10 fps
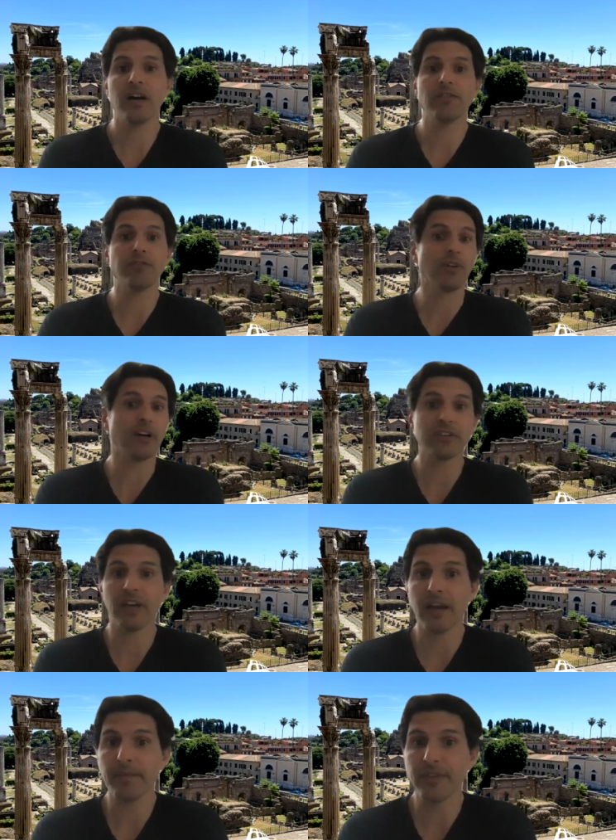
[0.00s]
For a long
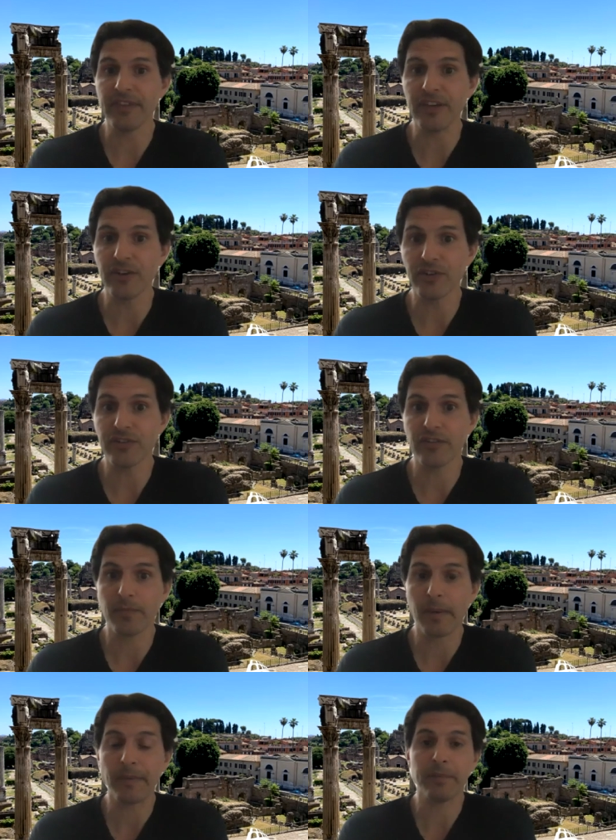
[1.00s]
time, the theaters in the
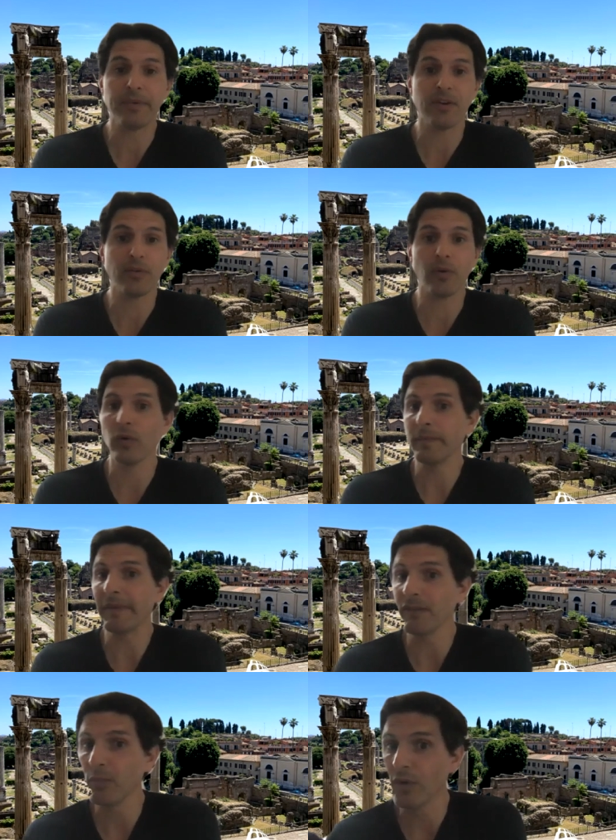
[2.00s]
Republican period were only
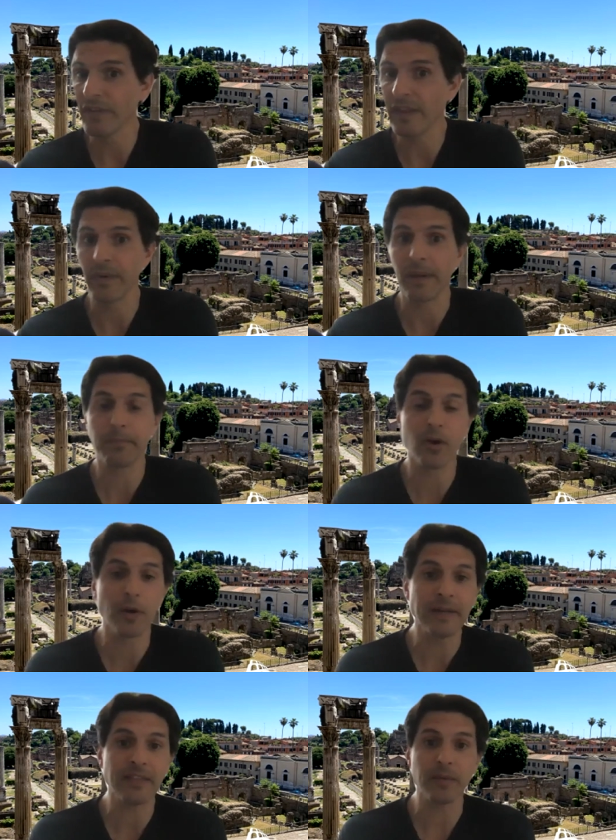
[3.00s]
made of wood. They were not
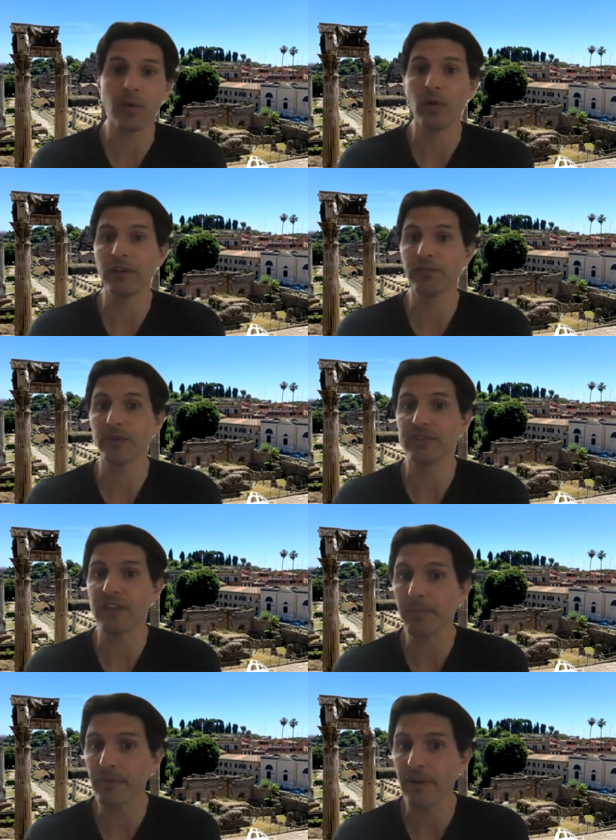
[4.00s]
permanent. They were only for
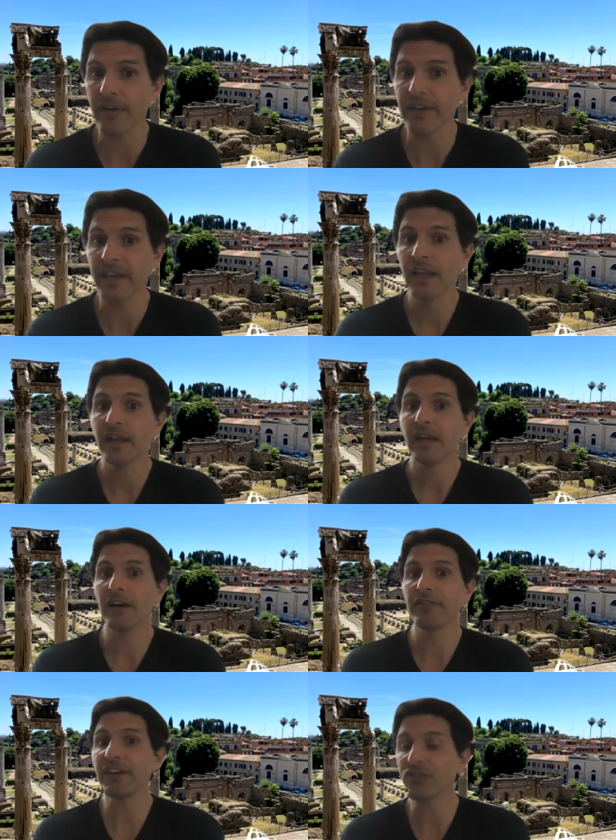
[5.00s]
temporary
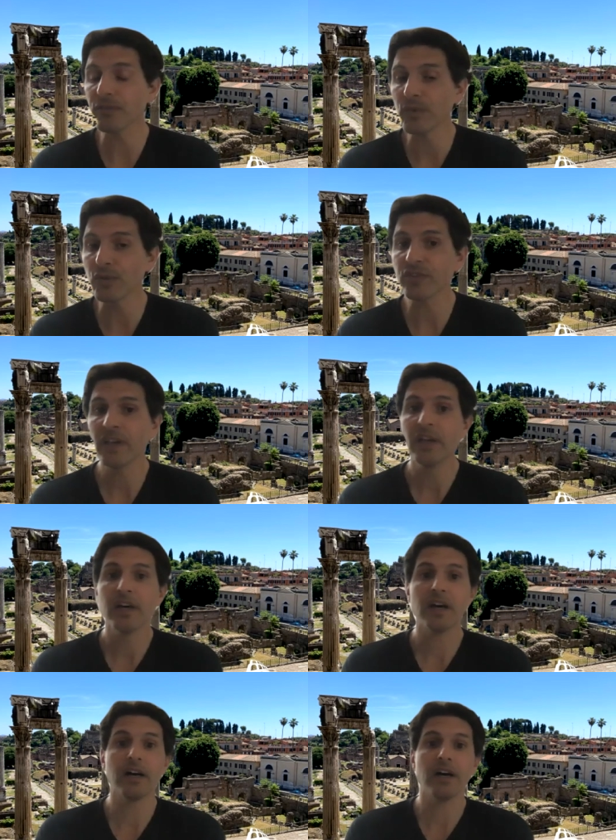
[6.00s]
festivals.
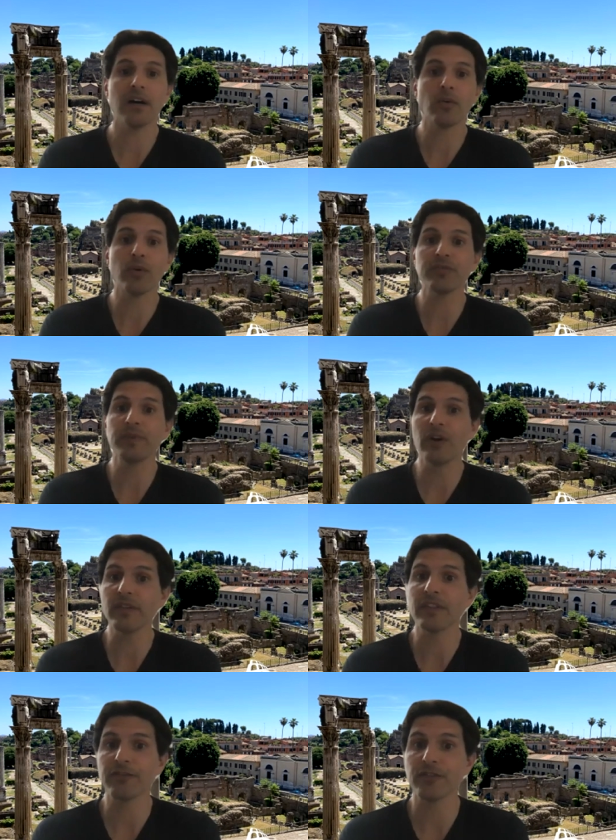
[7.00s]
Of course, we know
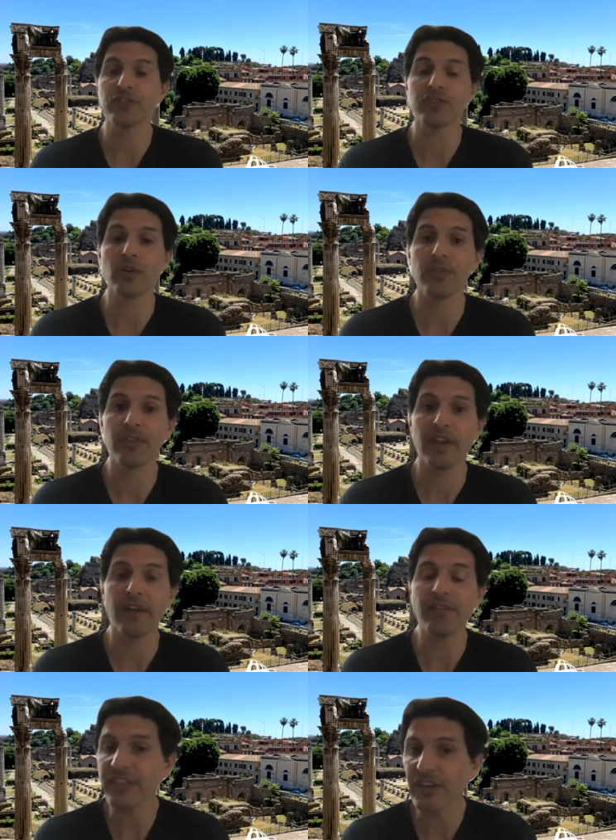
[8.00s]
that the first stone
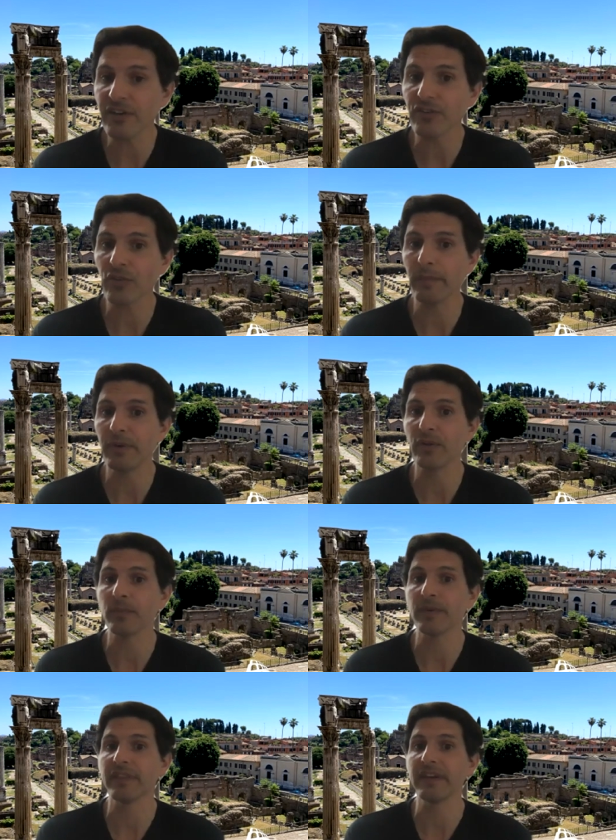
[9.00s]
amphitheater is only built
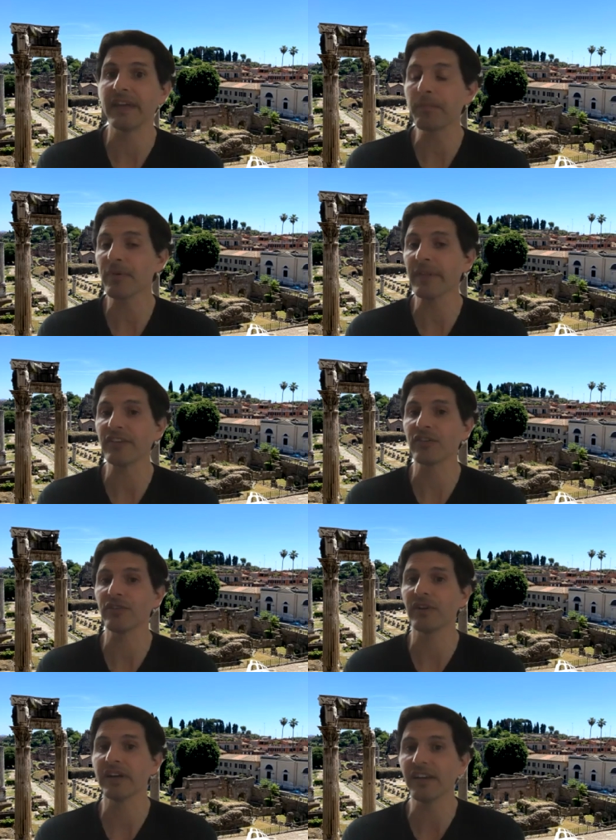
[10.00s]
with an emperor. That's
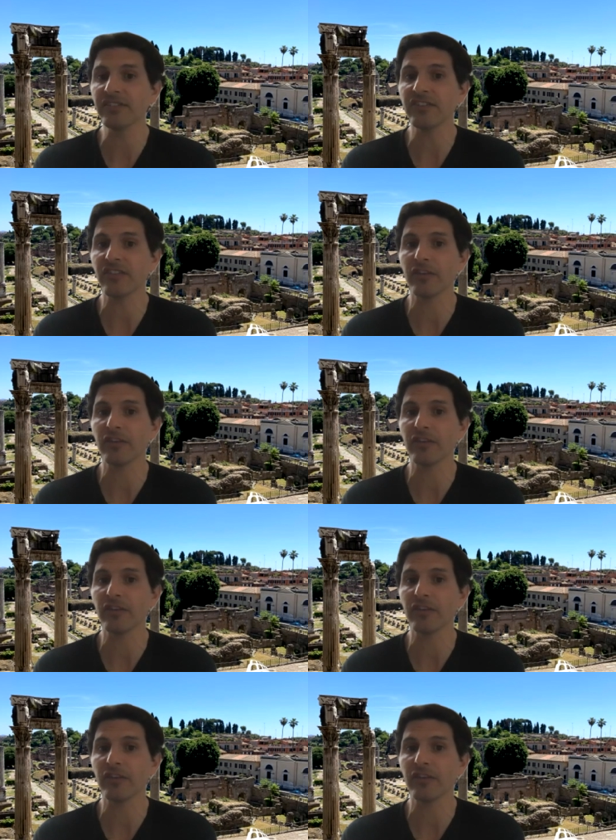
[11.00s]
under Augustus.